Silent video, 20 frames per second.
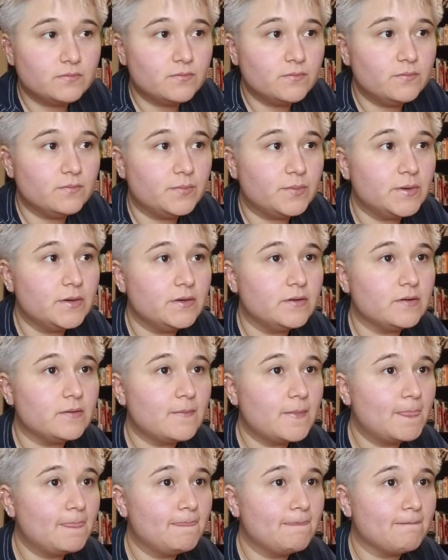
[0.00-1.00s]
but
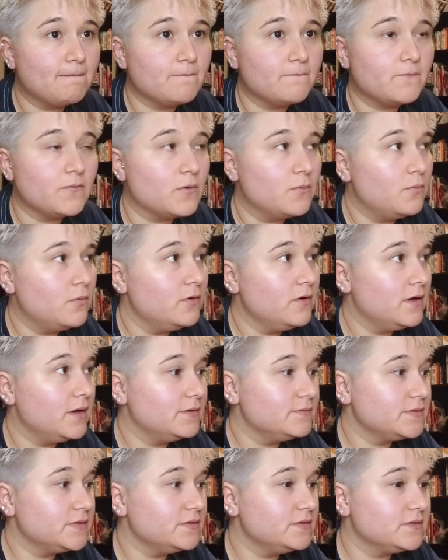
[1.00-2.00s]
from what
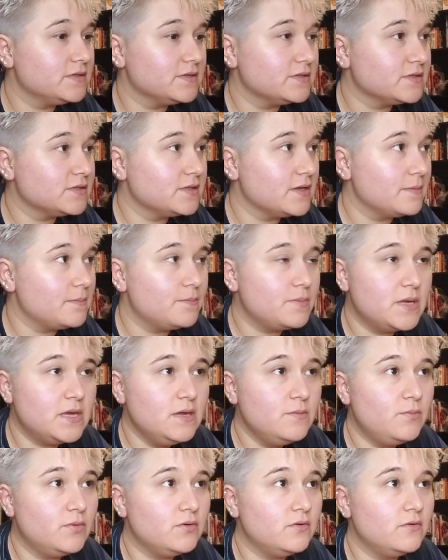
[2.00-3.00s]
I'm saying, it's just that
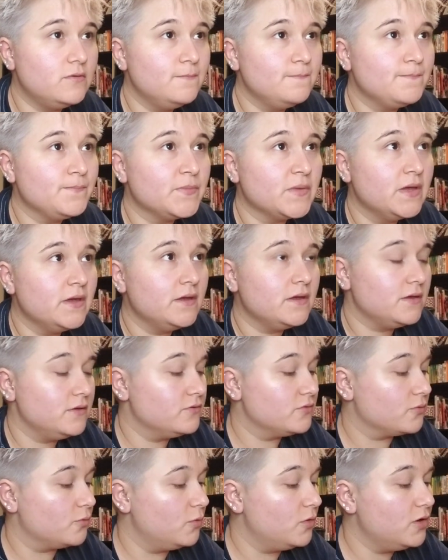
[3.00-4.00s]
people
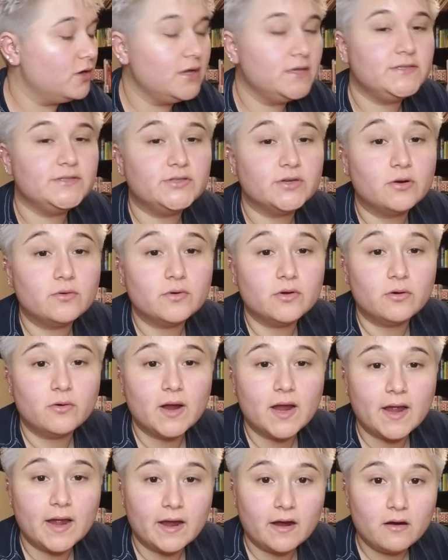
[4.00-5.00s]
either one, don't know
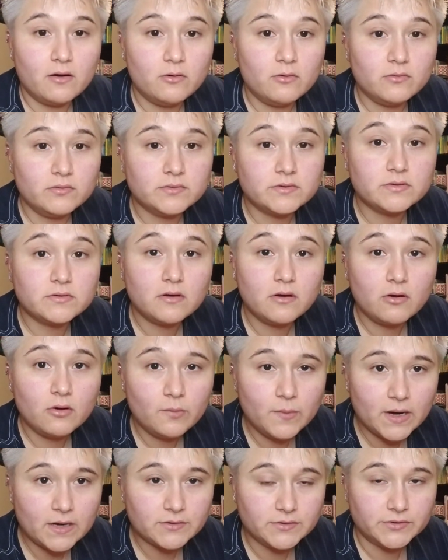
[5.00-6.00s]
how to go
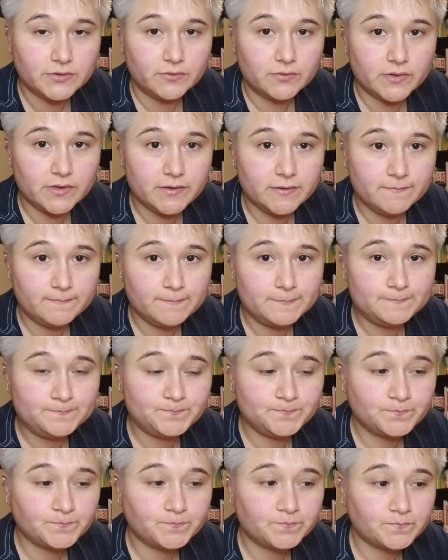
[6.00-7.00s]
about doing it,
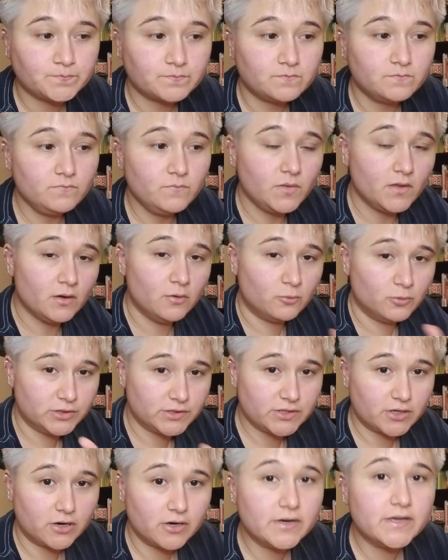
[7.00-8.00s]
which
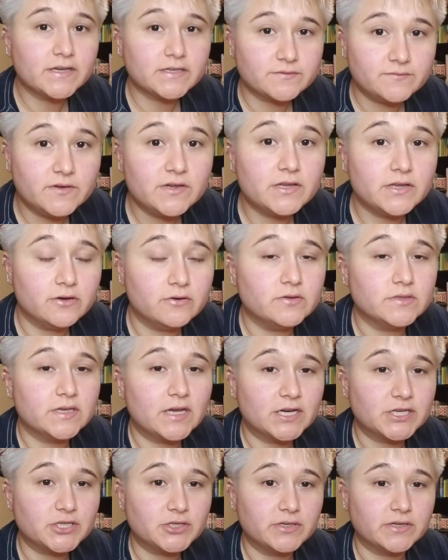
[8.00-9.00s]
our next video is
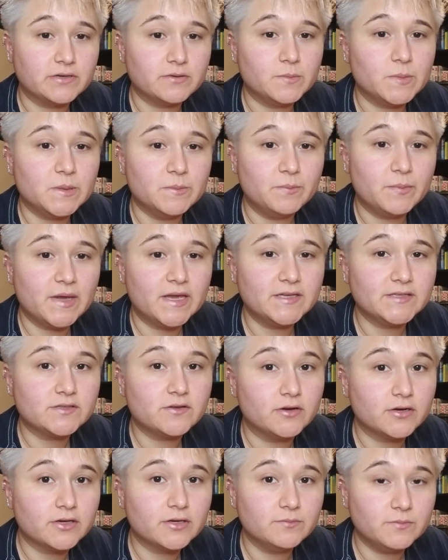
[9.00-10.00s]
actually going to be based
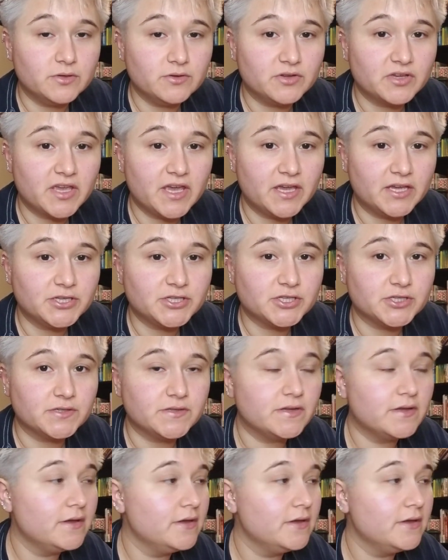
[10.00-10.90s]
on communication,